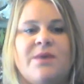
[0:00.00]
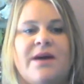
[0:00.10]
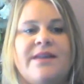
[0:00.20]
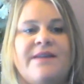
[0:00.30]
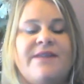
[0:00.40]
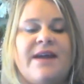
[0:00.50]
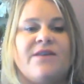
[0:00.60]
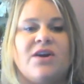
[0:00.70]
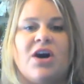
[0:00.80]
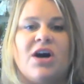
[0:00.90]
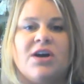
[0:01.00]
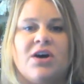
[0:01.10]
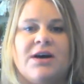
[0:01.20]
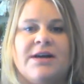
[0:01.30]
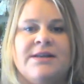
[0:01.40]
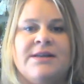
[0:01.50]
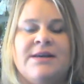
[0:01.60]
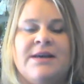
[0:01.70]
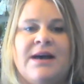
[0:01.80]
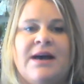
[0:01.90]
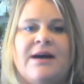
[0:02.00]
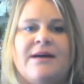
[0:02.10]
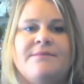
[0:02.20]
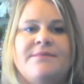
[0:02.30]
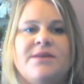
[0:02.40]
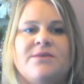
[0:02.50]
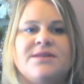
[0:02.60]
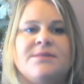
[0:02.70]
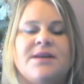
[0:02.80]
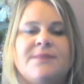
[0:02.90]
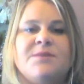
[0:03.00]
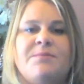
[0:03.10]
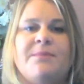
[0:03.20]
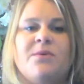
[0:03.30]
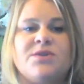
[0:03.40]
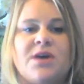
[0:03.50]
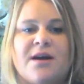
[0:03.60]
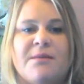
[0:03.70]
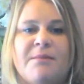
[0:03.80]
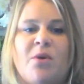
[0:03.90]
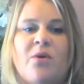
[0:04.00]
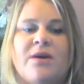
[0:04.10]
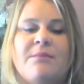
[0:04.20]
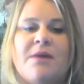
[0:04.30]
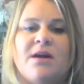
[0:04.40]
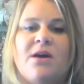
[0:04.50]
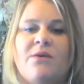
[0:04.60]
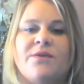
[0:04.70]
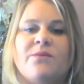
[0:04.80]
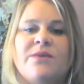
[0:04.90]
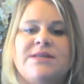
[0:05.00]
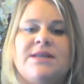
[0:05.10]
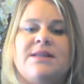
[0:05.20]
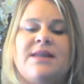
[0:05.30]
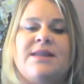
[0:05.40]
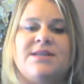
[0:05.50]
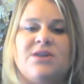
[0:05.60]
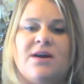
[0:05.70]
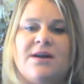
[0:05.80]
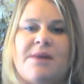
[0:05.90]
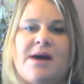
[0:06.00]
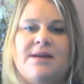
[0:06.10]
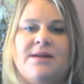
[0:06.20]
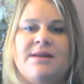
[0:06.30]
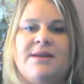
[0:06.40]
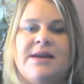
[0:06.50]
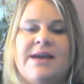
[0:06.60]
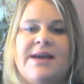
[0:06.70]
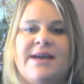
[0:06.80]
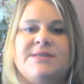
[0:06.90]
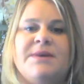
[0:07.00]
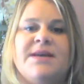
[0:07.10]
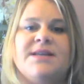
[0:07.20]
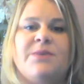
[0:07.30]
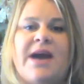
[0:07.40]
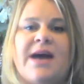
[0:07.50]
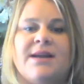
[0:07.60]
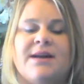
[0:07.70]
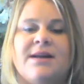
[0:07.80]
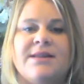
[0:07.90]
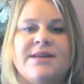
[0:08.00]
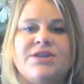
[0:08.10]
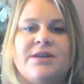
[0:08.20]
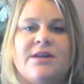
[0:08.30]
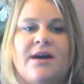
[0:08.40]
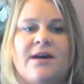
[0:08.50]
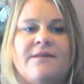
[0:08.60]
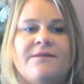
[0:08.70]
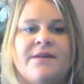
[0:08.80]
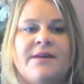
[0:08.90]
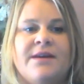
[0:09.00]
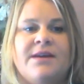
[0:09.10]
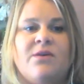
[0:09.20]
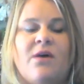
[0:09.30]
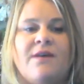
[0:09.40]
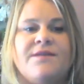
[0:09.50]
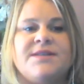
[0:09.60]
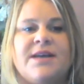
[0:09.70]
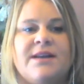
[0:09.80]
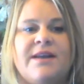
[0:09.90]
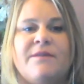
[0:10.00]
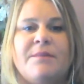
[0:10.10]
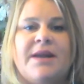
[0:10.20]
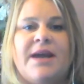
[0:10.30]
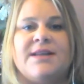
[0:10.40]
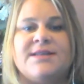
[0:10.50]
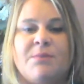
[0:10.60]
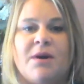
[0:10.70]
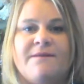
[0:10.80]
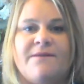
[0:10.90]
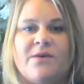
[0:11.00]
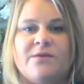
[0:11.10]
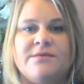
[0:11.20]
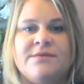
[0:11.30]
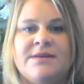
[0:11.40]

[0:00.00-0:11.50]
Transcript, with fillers: well, and they've never caught on. You know, sometimes people will talk about Pokemon Go, and the reason that they talk about it is because we had a collision of, you know, all of a sudden everybody had a smartphone